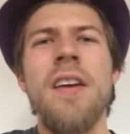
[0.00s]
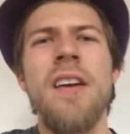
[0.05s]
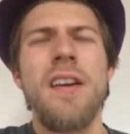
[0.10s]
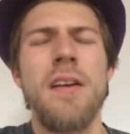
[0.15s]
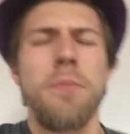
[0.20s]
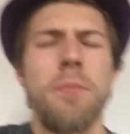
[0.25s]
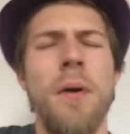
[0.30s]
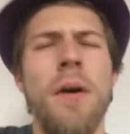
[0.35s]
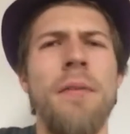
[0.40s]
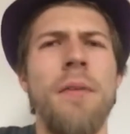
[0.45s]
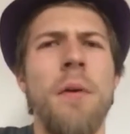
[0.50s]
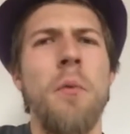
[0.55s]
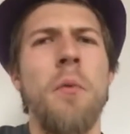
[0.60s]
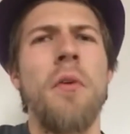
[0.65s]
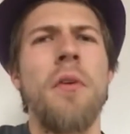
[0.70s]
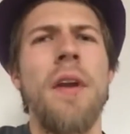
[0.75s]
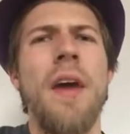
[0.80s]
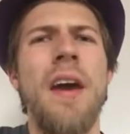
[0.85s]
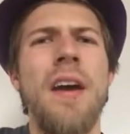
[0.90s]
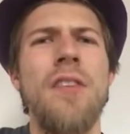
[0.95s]
It probably
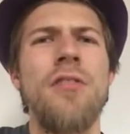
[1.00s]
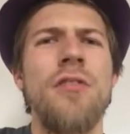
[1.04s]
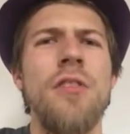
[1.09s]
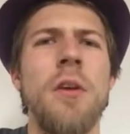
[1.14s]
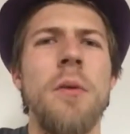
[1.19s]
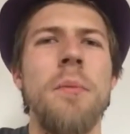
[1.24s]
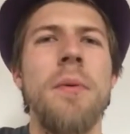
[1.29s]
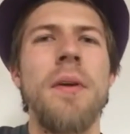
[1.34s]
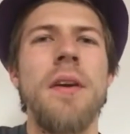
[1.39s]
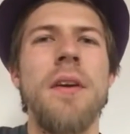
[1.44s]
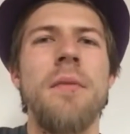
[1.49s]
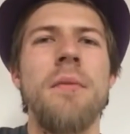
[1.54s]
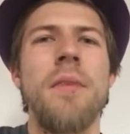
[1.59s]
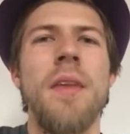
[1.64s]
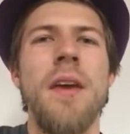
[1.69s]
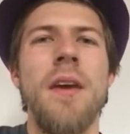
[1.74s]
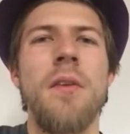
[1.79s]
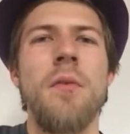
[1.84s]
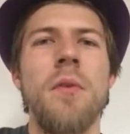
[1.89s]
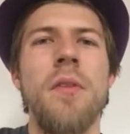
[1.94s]
won't actually be,
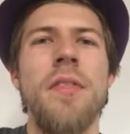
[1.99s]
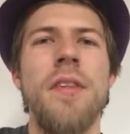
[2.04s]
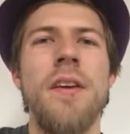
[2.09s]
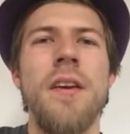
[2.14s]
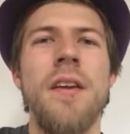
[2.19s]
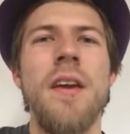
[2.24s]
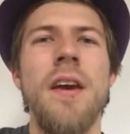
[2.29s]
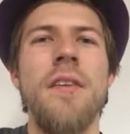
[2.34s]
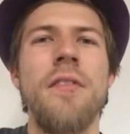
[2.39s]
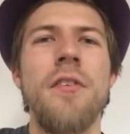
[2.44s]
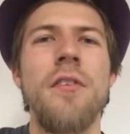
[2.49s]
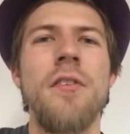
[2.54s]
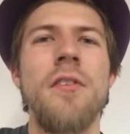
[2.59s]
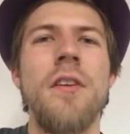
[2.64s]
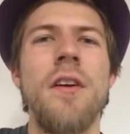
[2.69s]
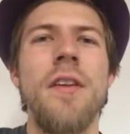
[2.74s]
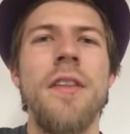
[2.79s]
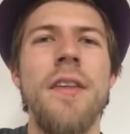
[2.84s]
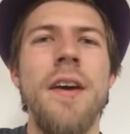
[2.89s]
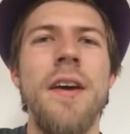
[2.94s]
like, with the cadavers and
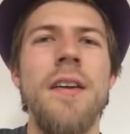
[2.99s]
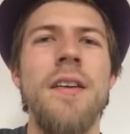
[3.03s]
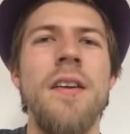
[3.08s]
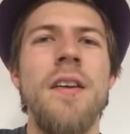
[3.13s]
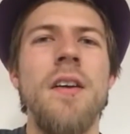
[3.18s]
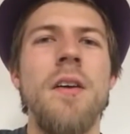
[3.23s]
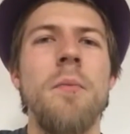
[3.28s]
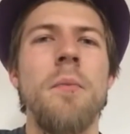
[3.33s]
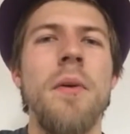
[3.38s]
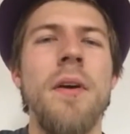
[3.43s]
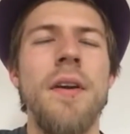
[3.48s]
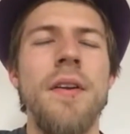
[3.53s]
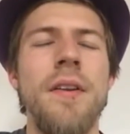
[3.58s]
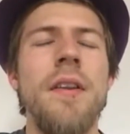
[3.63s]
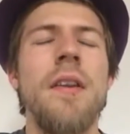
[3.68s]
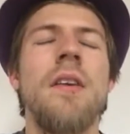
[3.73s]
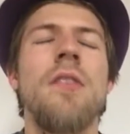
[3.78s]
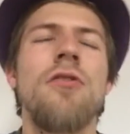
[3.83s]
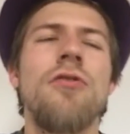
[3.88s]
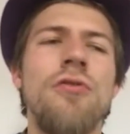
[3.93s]
all that, but
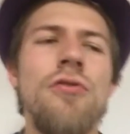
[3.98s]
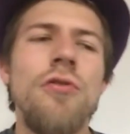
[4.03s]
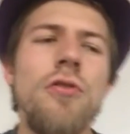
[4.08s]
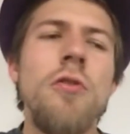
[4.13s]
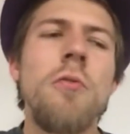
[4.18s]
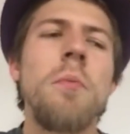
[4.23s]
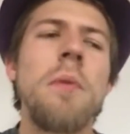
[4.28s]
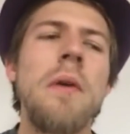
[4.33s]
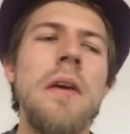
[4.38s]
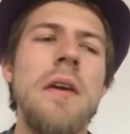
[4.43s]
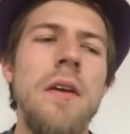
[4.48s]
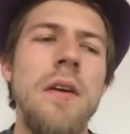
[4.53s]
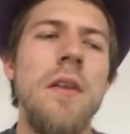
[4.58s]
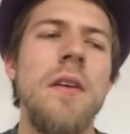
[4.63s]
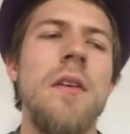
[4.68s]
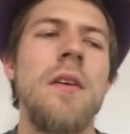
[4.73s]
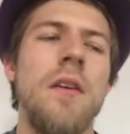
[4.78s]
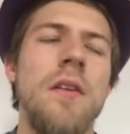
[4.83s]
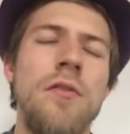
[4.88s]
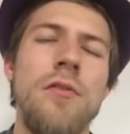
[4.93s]
it should
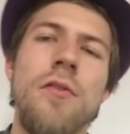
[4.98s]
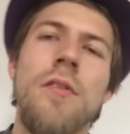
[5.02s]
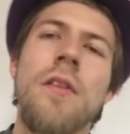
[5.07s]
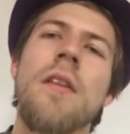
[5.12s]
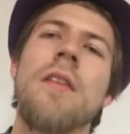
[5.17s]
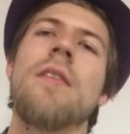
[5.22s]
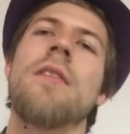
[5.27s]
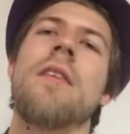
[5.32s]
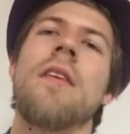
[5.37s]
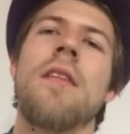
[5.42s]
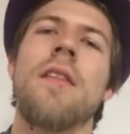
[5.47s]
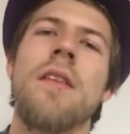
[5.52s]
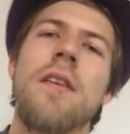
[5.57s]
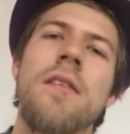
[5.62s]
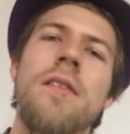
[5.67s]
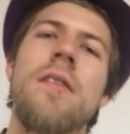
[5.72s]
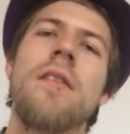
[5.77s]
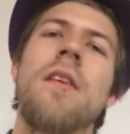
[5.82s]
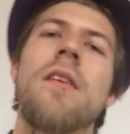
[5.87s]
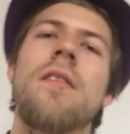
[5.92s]
be interesting, to say the
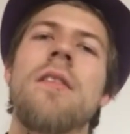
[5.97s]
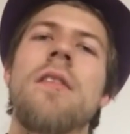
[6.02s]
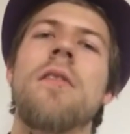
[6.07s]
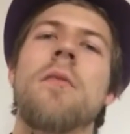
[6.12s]
least, because